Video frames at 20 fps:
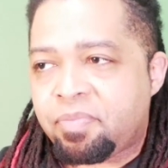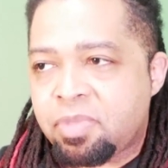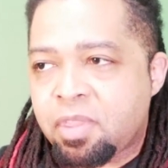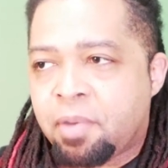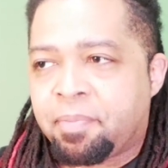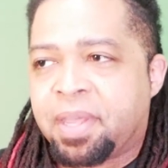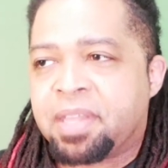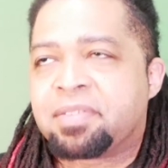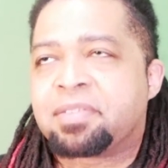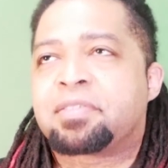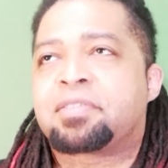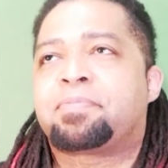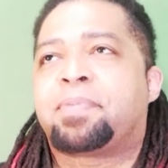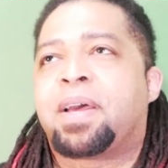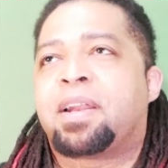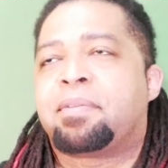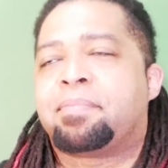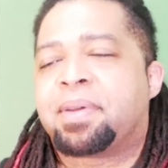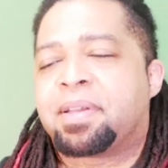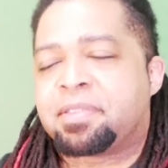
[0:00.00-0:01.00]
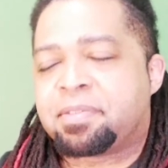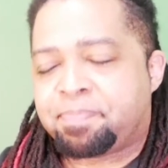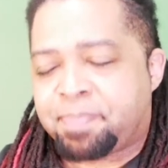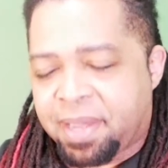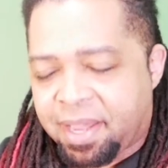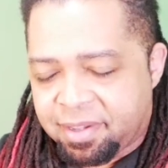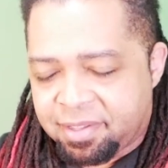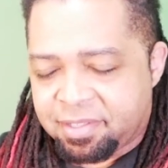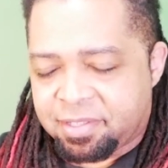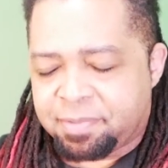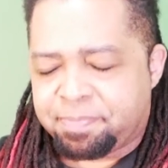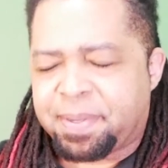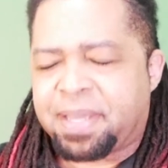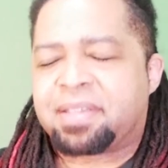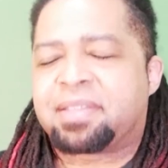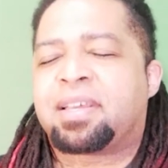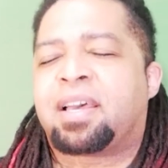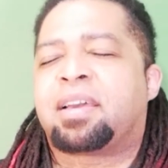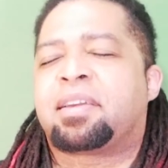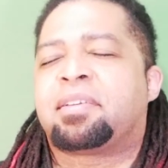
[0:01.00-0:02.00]
Amazing Spider-Man,
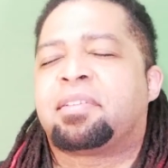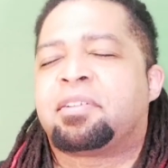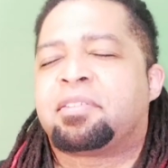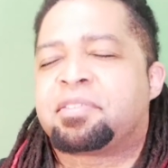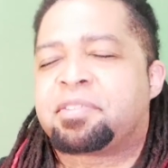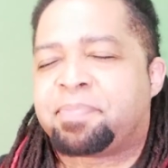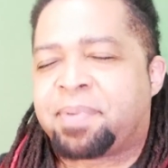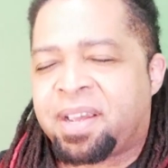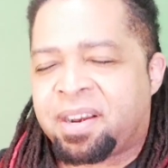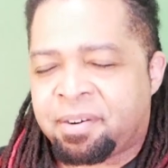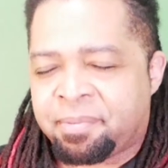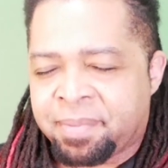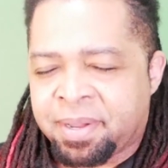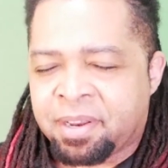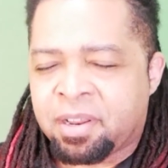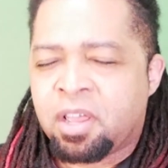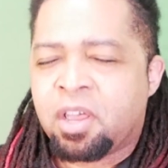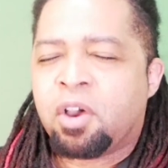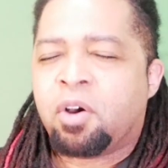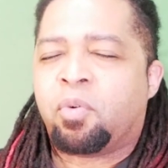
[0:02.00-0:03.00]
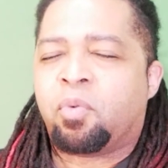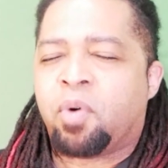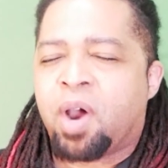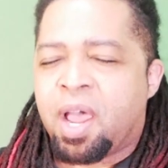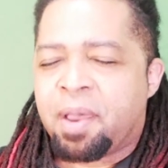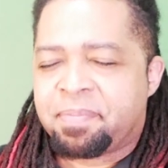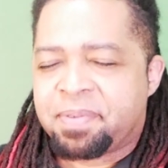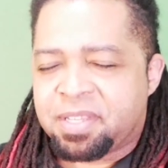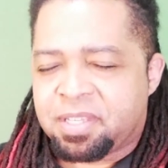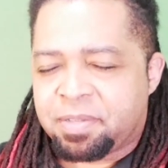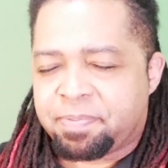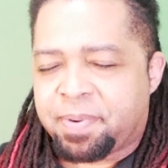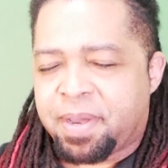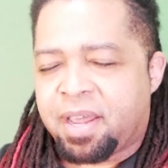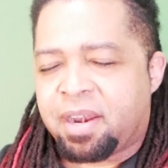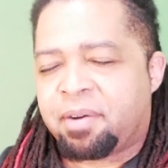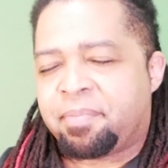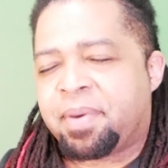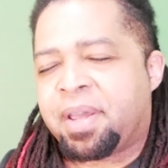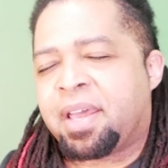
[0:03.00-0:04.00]
Spectacular Spider-Man, Web of
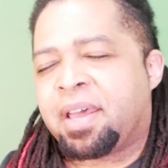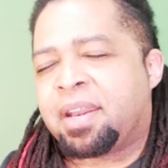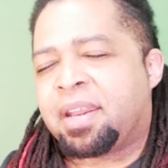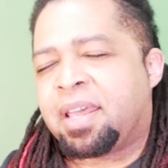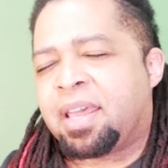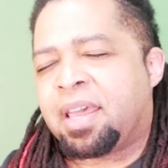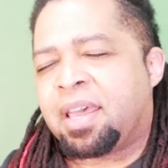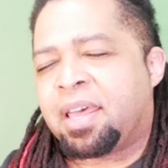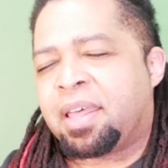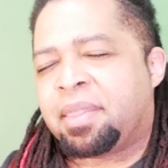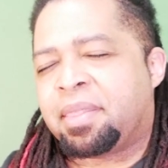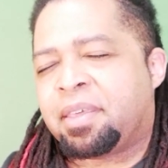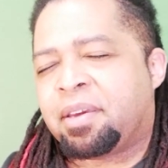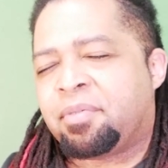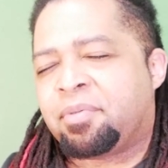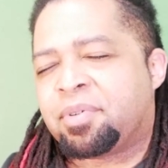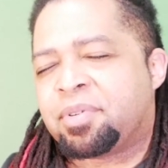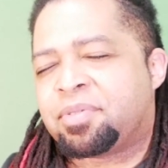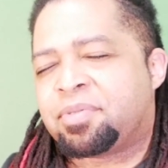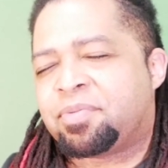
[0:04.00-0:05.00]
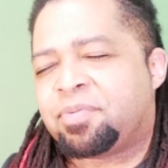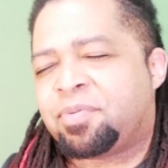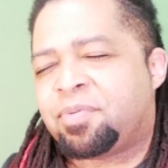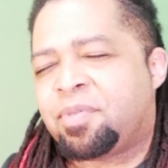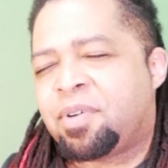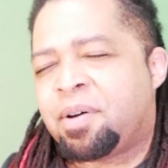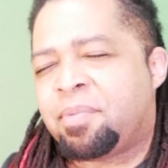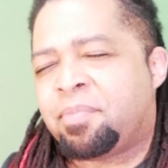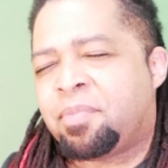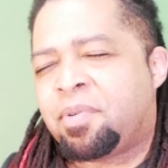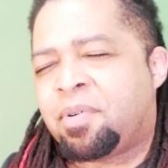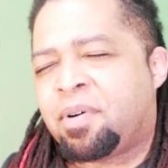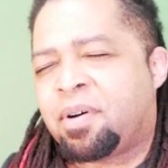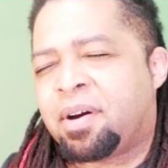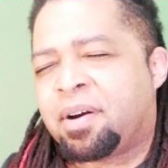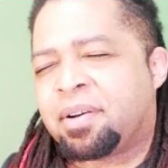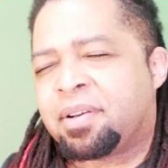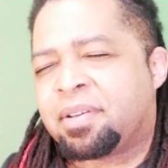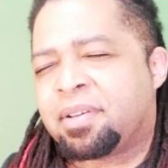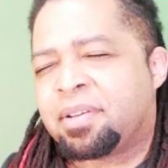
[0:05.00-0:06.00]
Spider-Man, and there was one
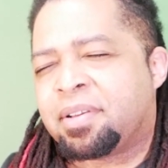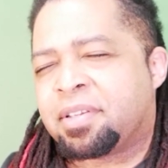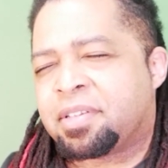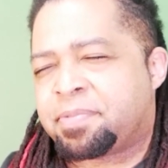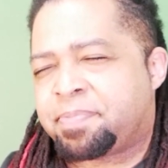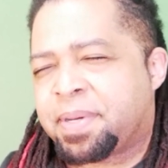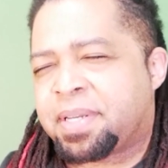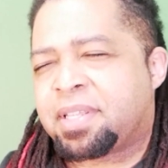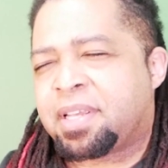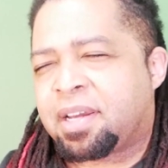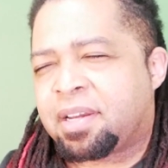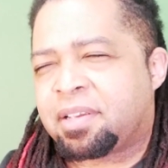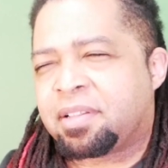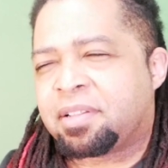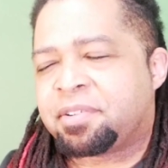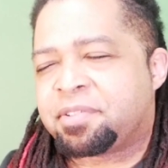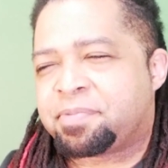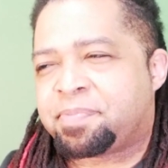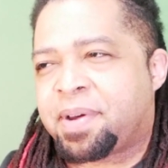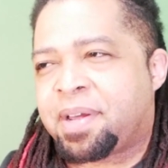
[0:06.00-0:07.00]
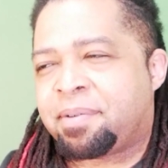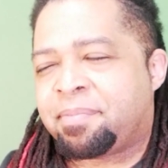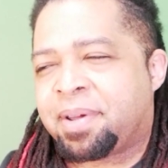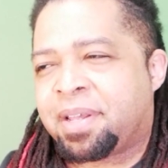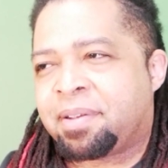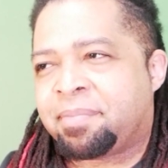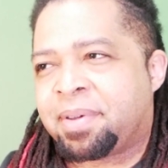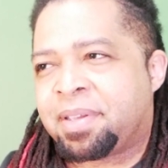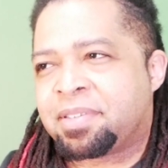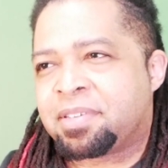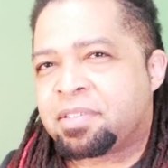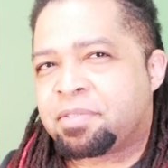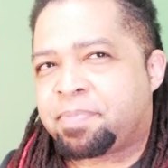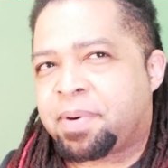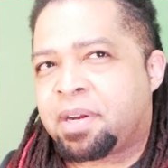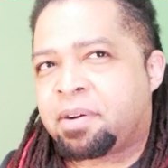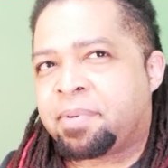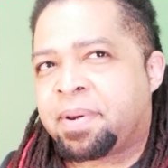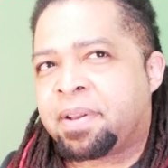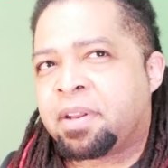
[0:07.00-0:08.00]
more, the Spectacular Spider-Man, Amazing
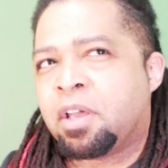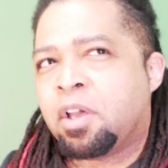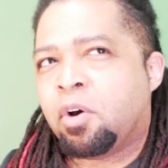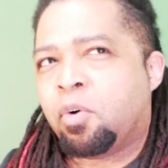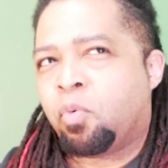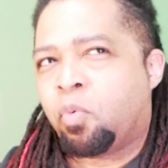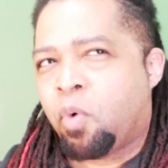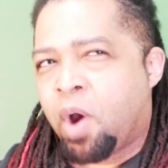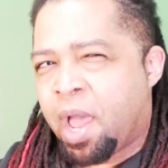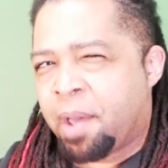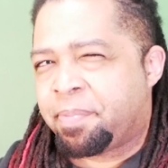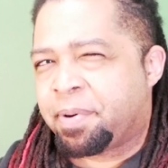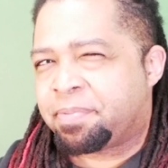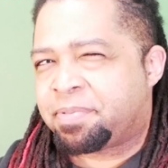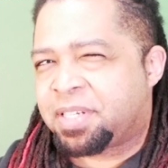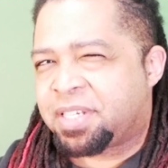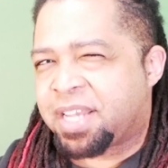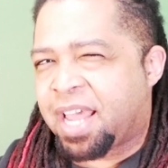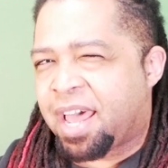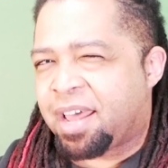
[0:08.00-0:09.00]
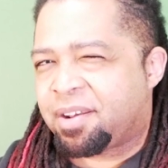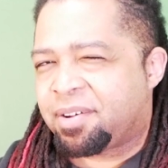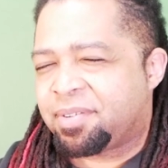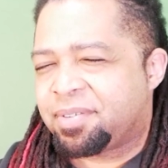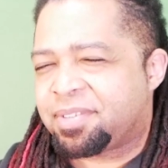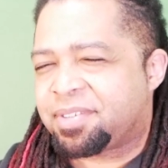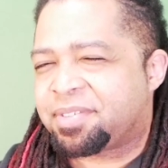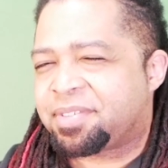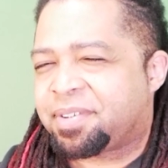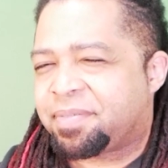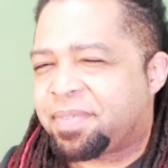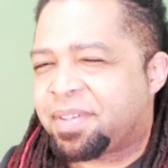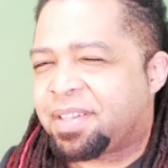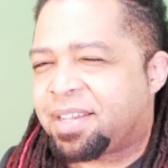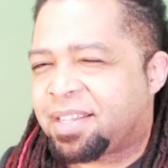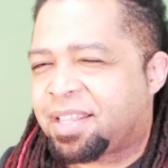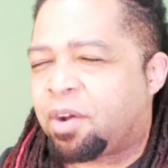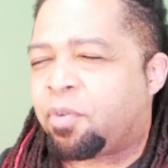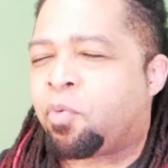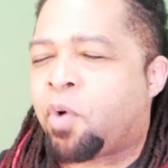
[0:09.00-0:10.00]
Spider-Man, Web of Shadows or something
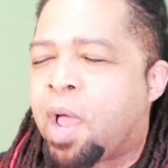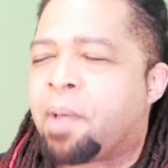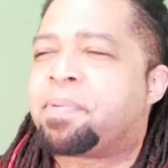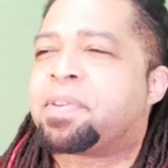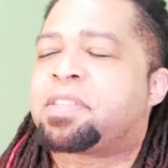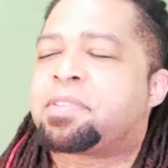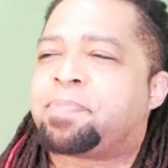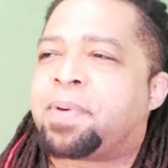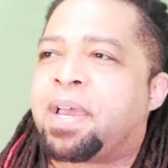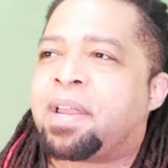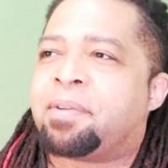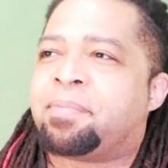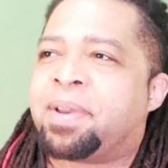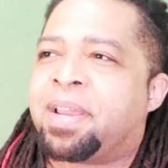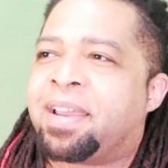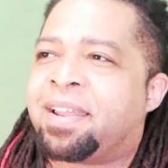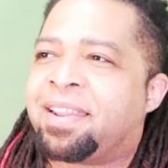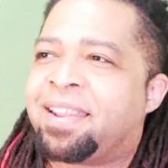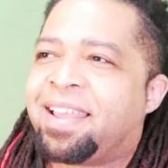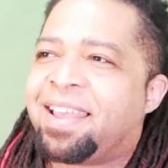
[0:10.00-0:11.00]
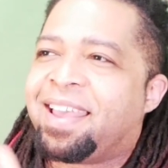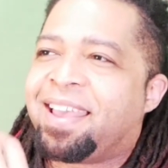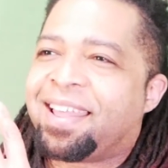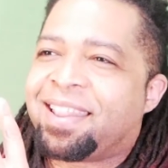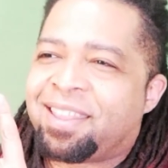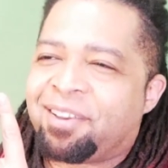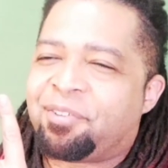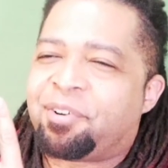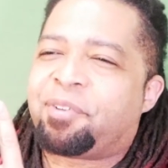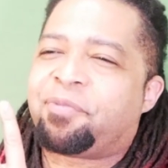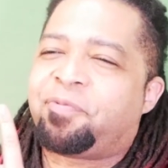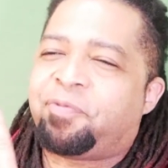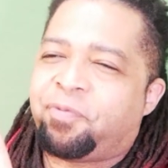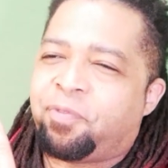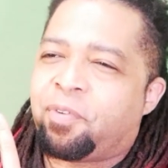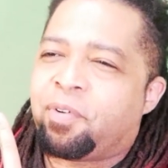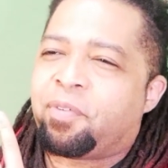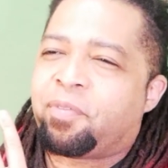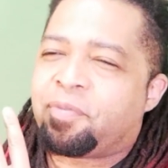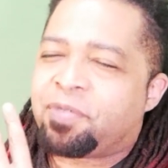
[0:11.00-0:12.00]
like that, Web of Spider-Man. There
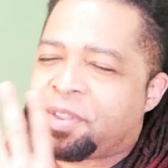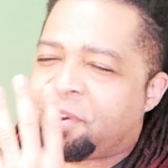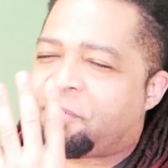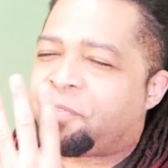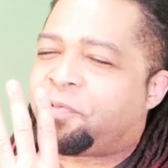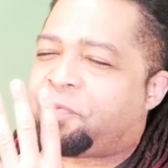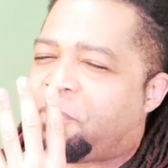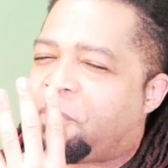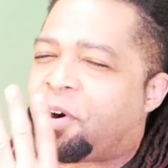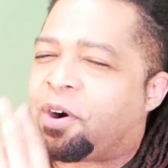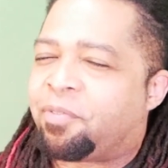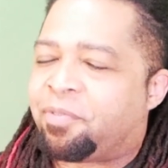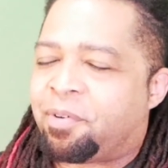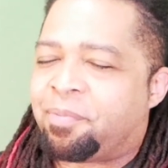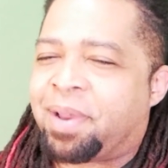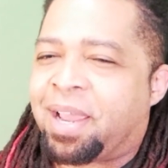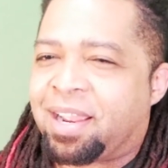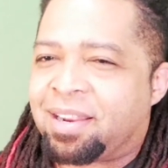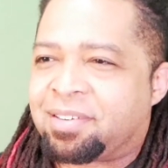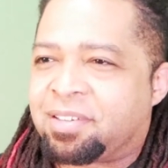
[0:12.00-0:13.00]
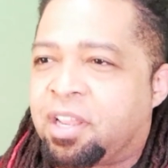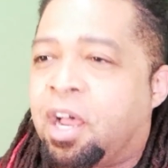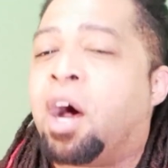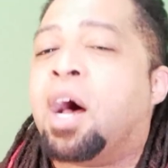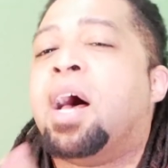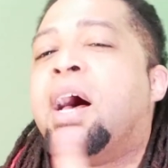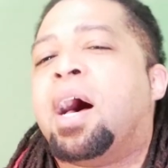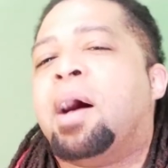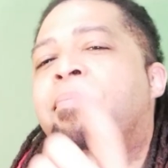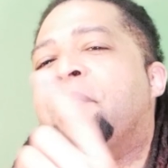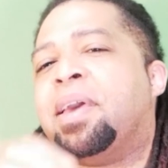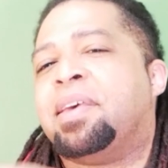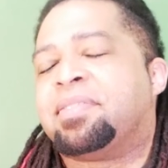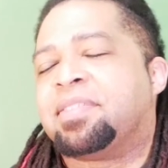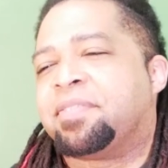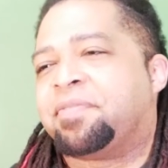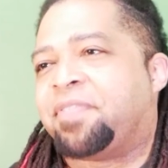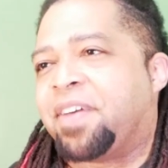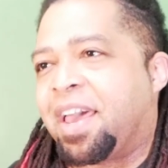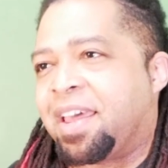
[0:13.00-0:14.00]
were 4 of them, actually. Oh,
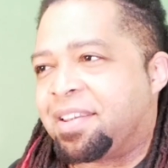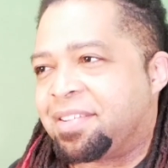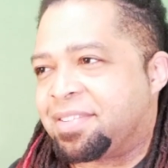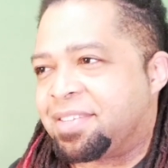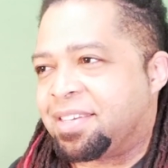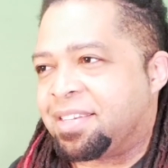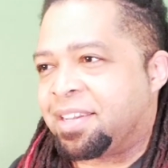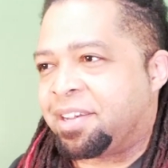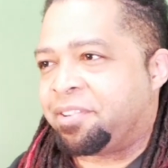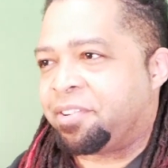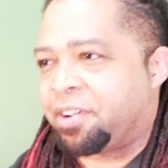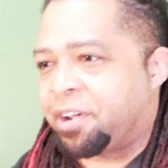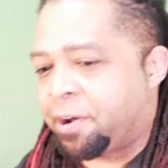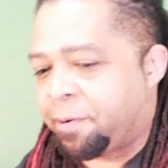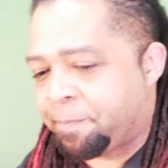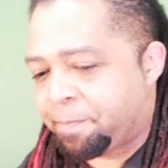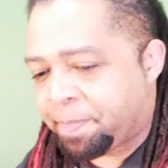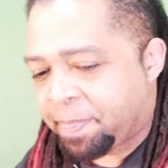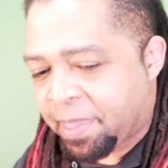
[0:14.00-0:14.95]
Amazing Fantasy, there you go.